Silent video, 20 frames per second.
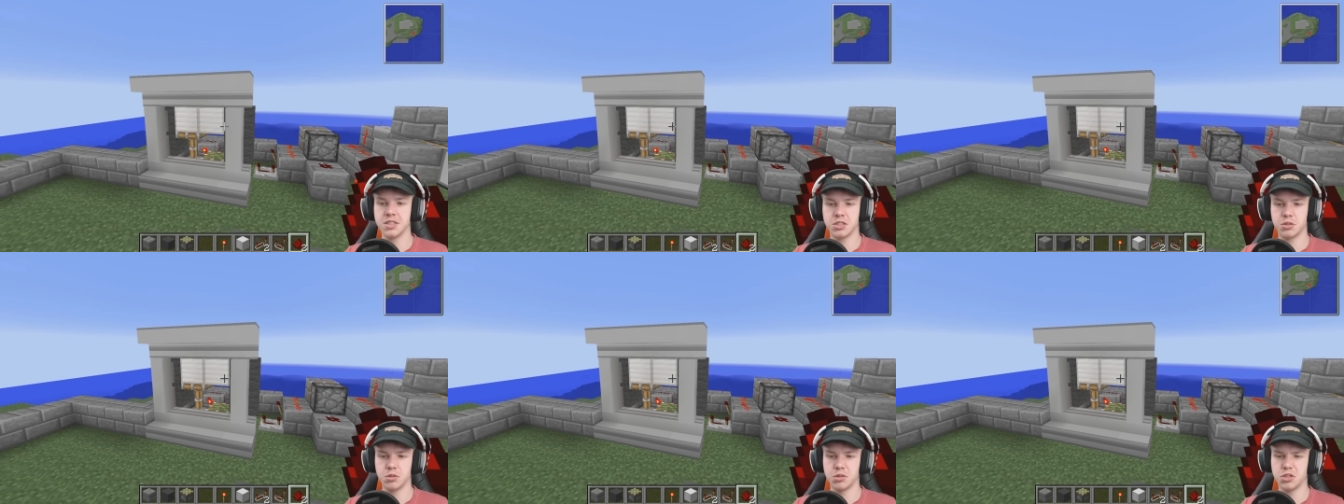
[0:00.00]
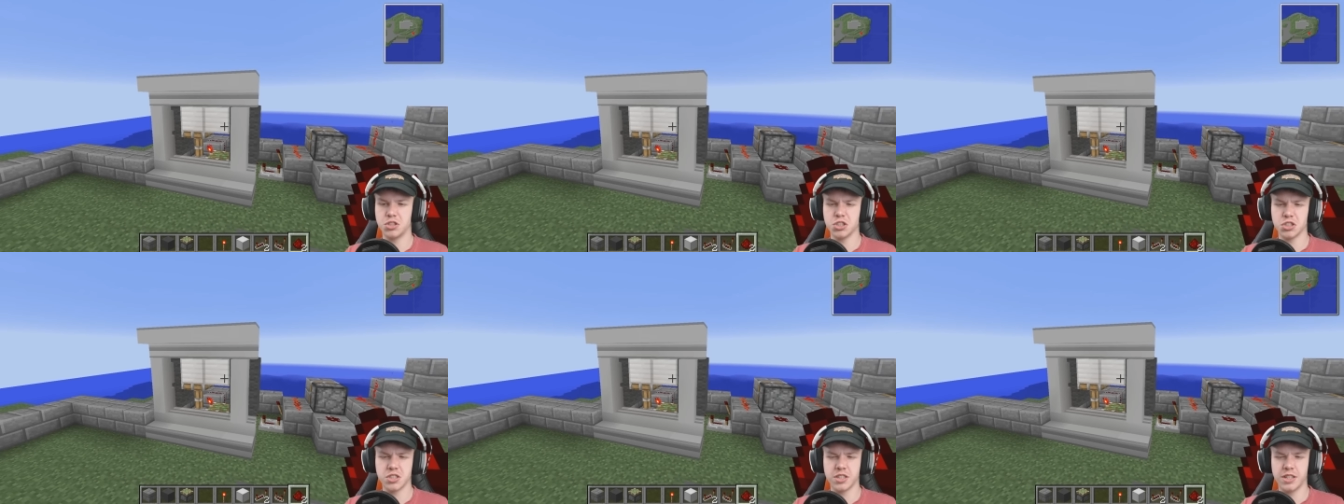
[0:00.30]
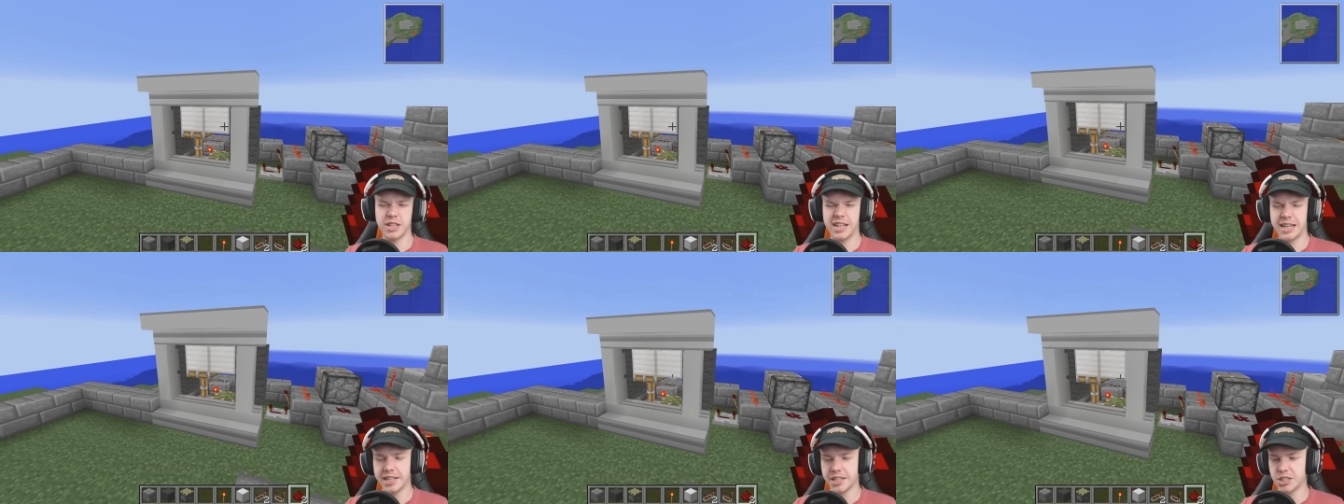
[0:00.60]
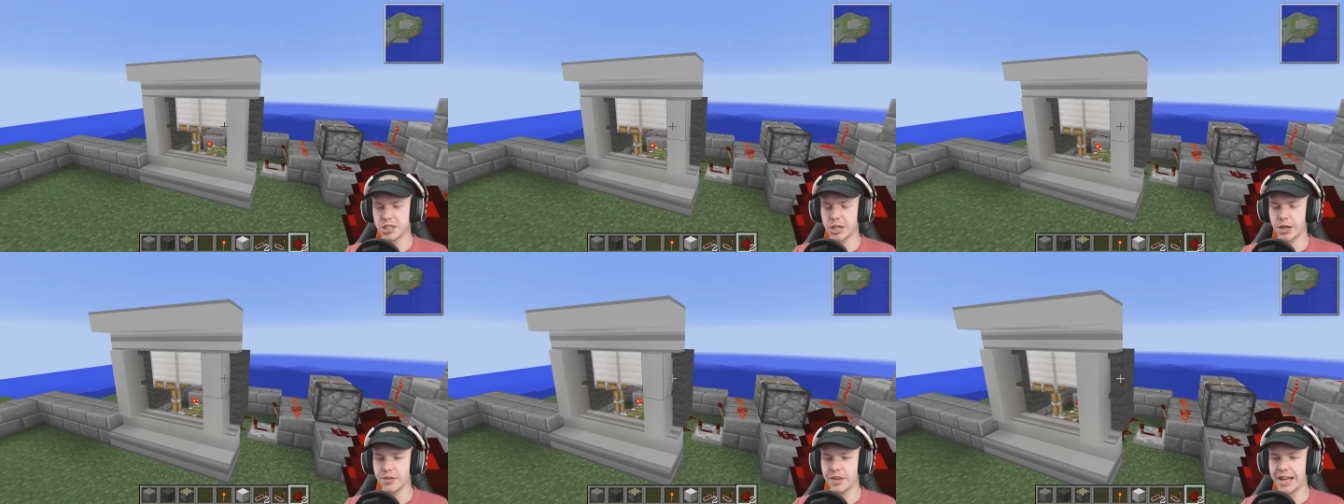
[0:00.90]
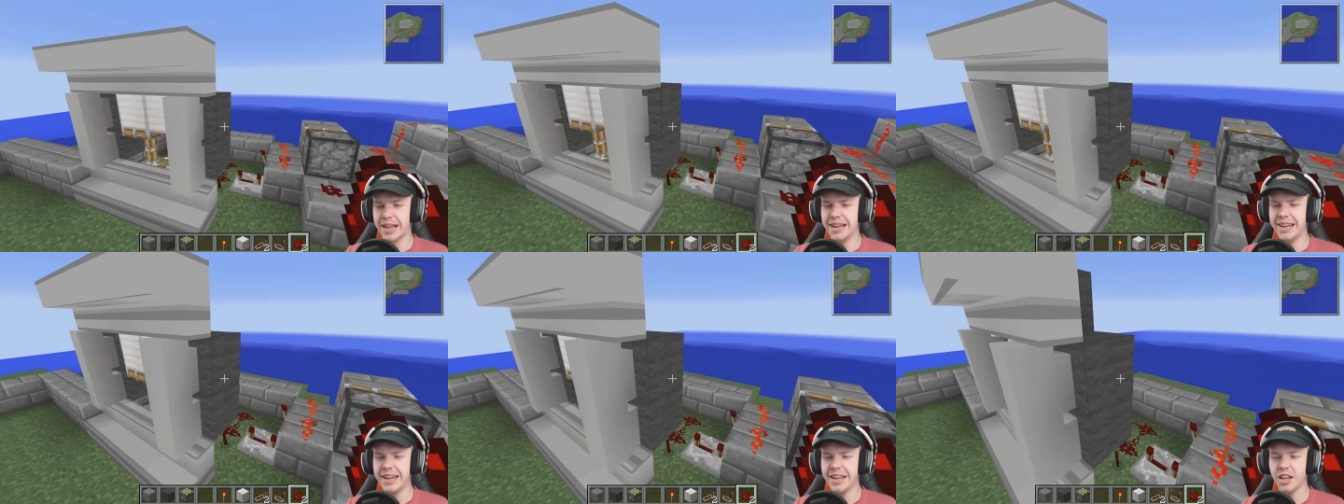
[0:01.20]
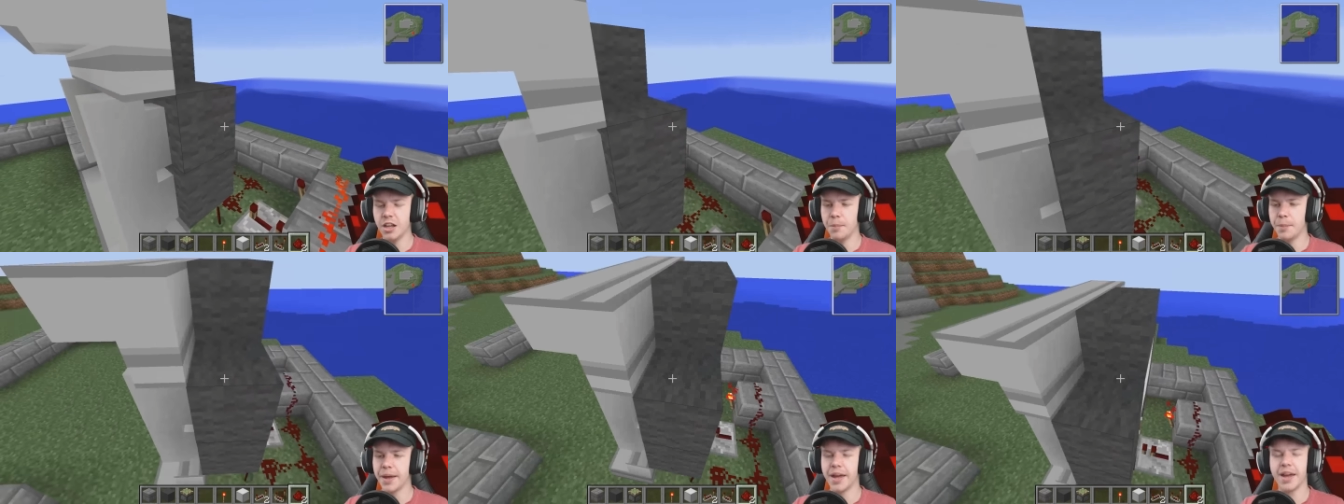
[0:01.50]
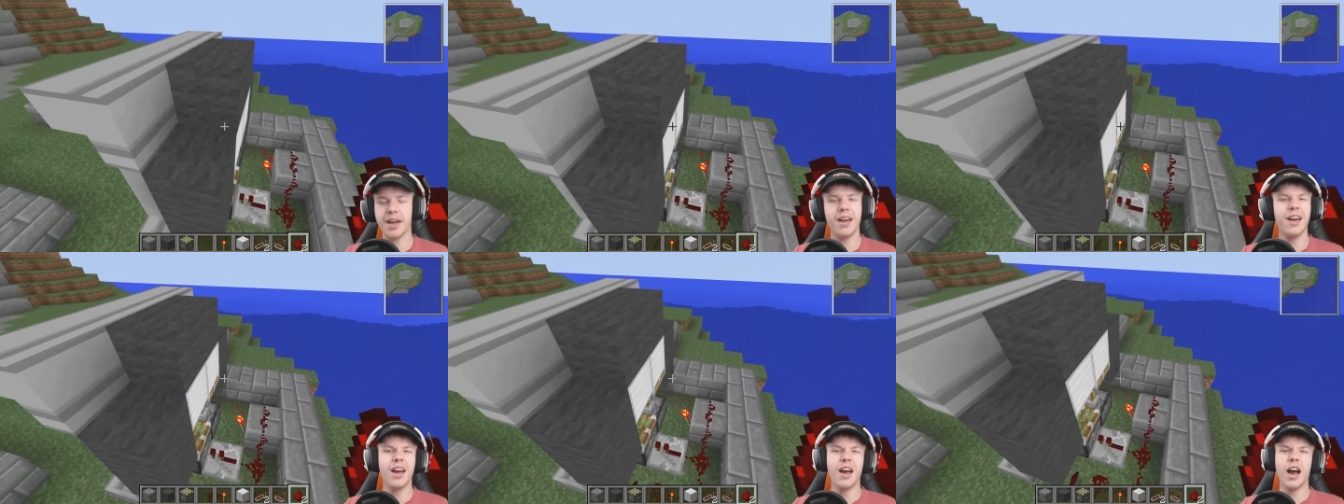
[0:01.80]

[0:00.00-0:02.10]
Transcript: So it's just going to glitch out that little bit.